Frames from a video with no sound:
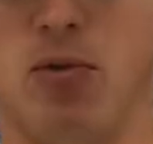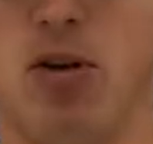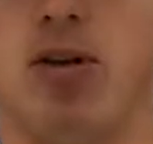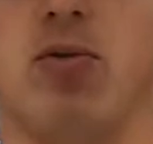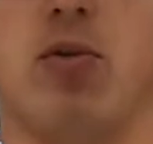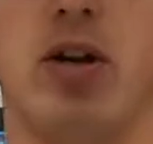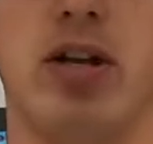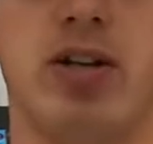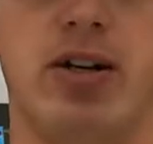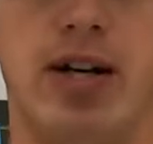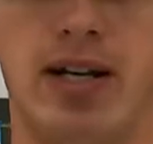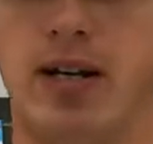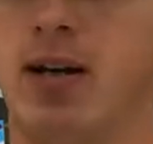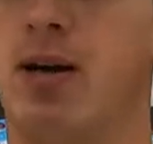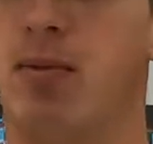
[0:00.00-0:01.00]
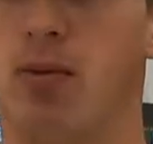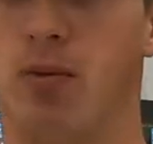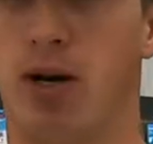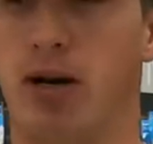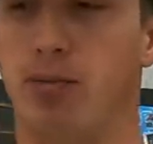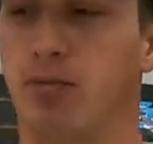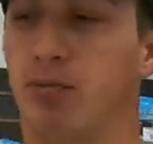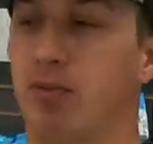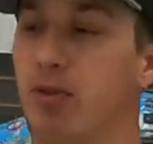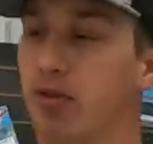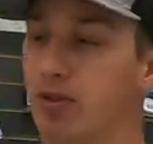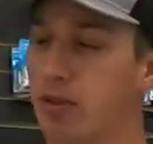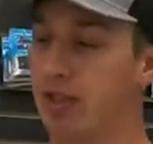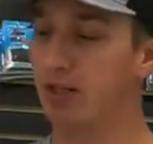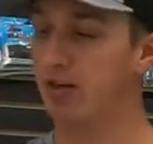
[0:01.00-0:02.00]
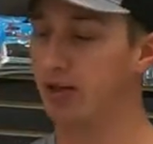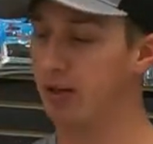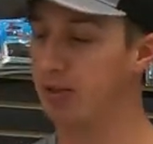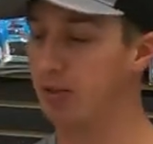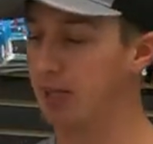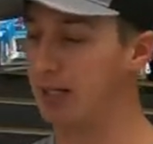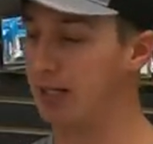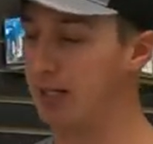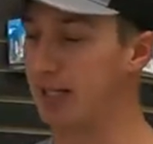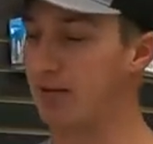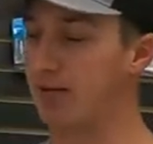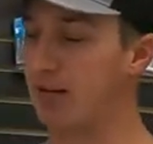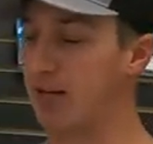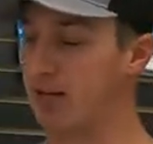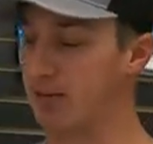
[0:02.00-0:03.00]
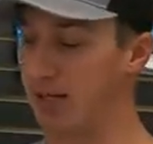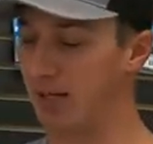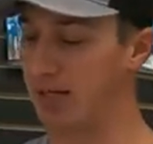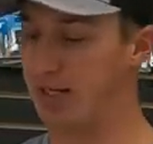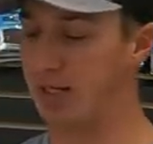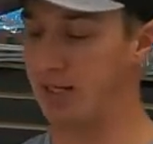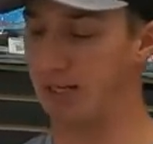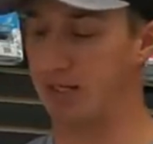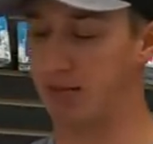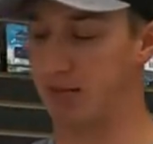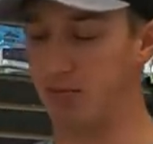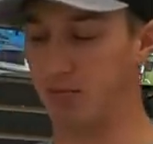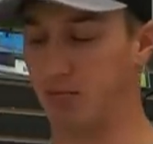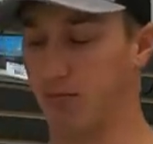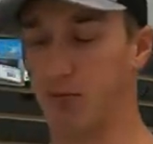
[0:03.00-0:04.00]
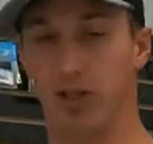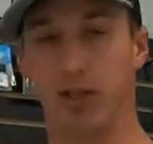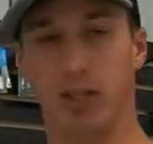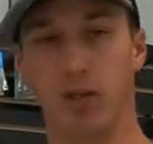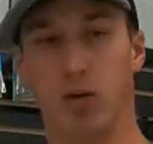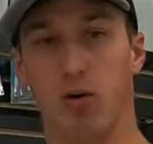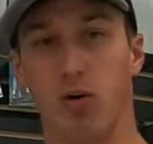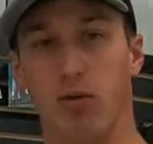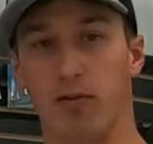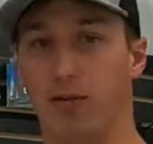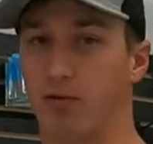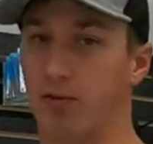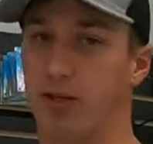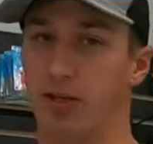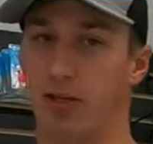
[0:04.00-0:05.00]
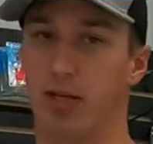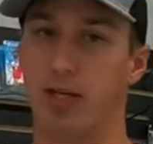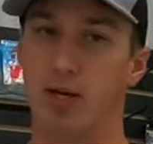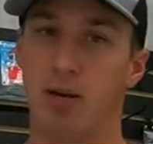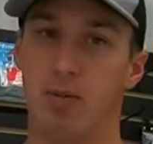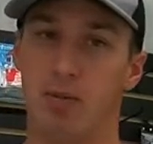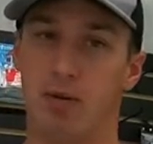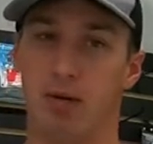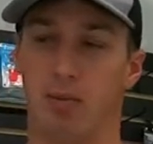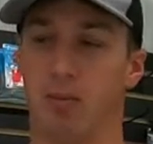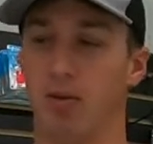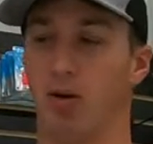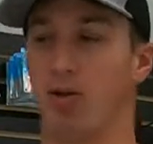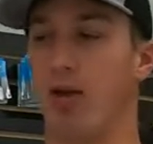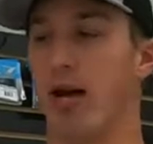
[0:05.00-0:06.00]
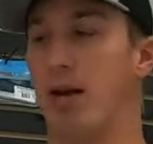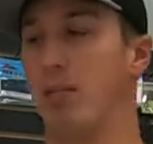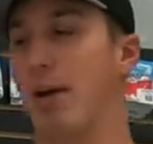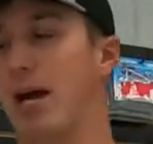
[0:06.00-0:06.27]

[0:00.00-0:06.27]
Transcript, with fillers: what you want in your hand. But when I'm gearing up and I got that rod in my hand, I can really get a hold of it, really be able to put a lot of